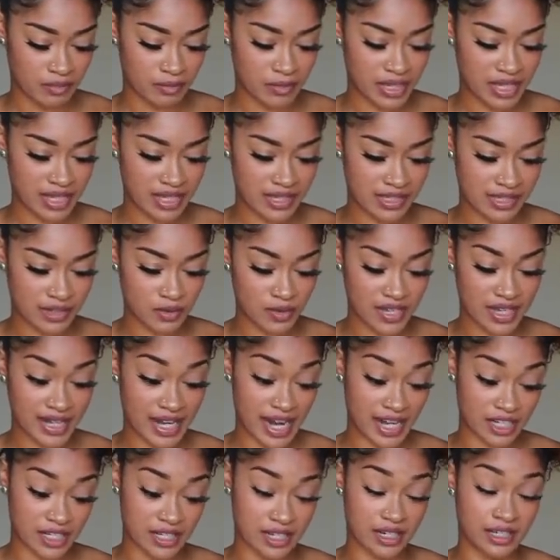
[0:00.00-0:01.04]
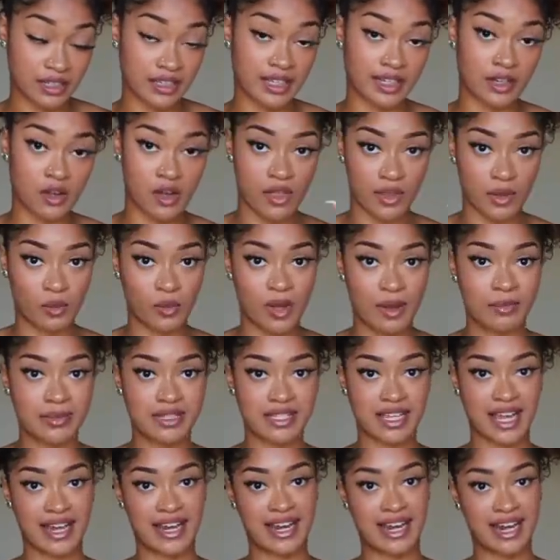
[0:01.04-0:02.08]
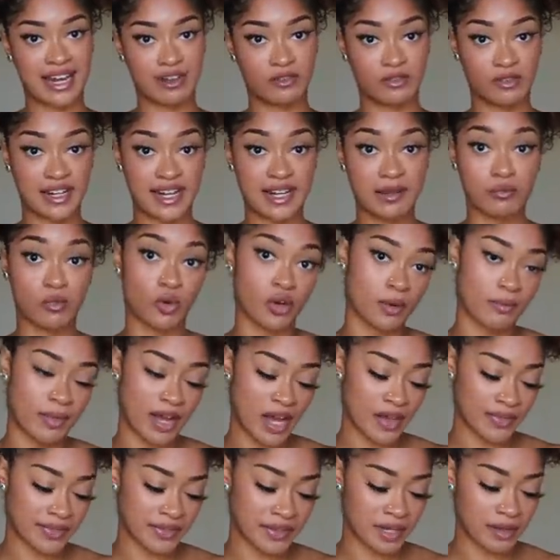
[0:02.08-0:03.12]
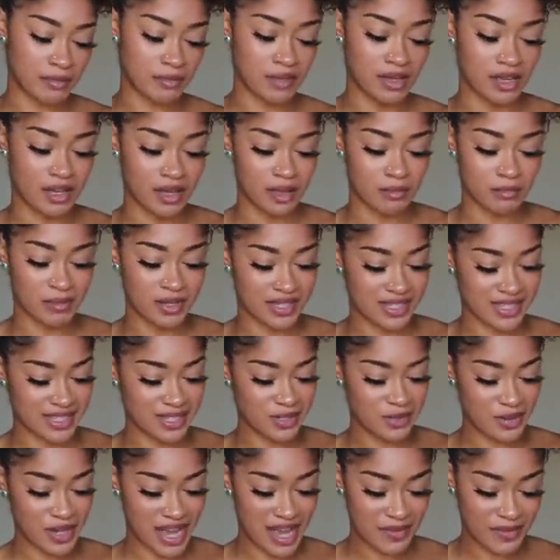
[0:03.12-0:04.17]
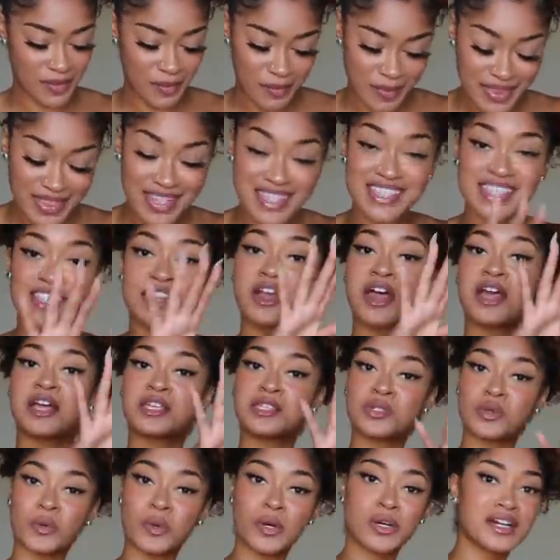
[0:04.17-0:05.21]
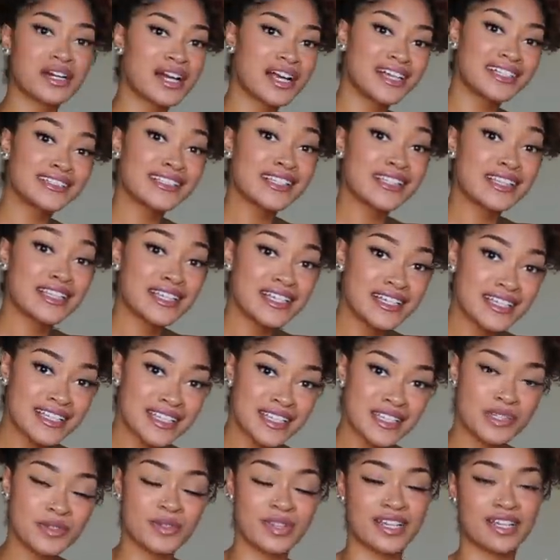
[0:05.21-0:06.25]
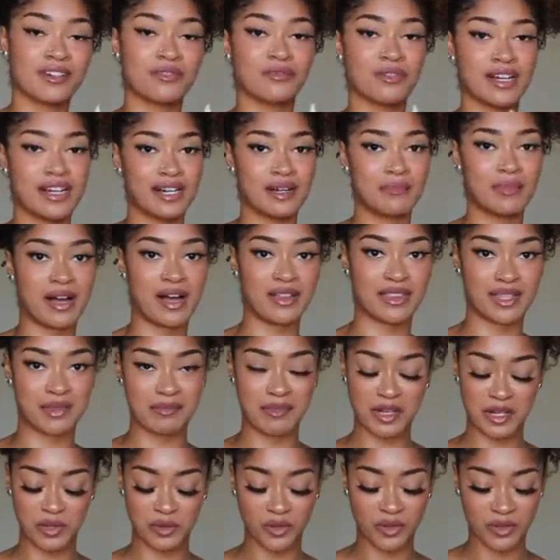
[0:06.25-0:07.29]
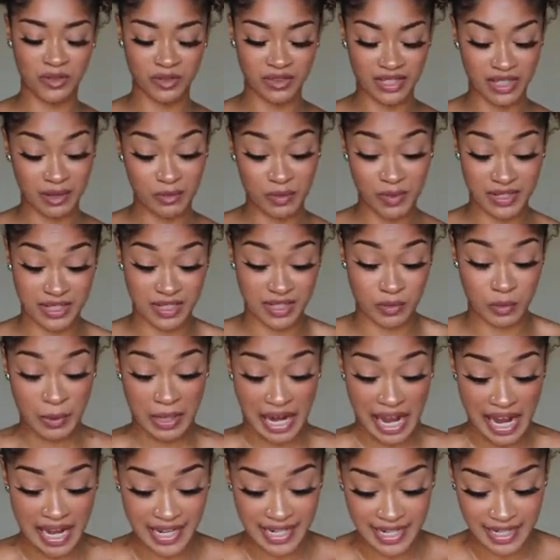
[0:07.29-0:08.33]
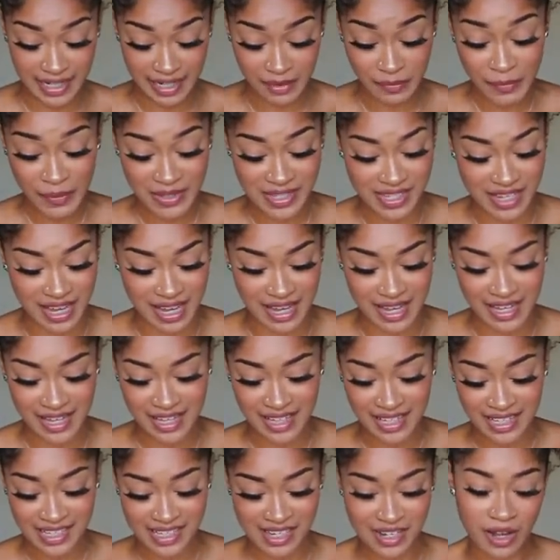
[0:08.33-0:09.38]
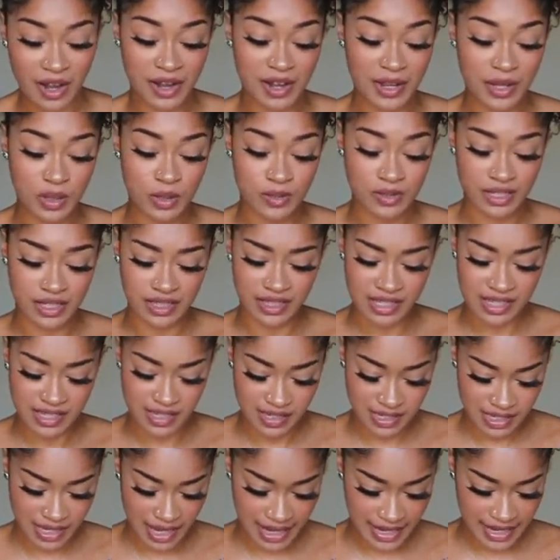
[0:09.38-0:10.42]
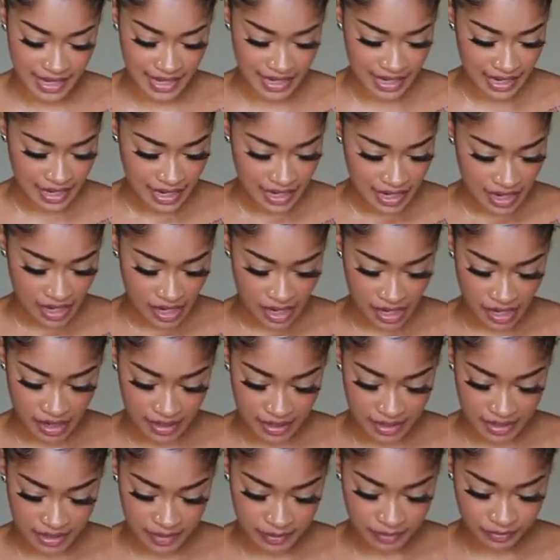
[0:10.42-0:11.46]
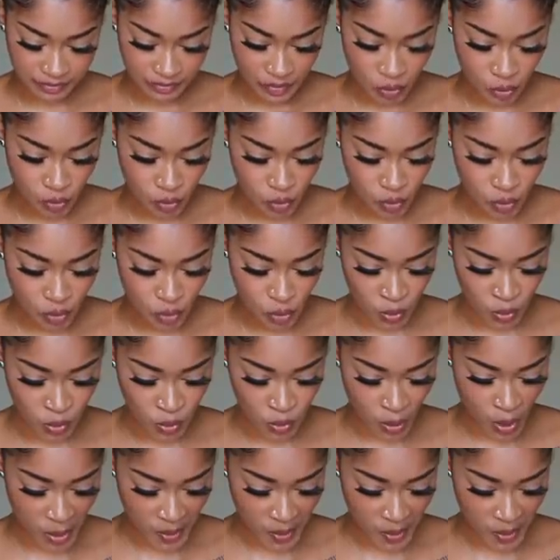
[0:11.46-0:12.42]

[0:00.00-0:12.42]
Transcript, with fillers: because you can actually click on the website and read more about them. But since you have them in this nice organized list, you can read about them and Google them, which is what I did once I started using this site. Um, ooh,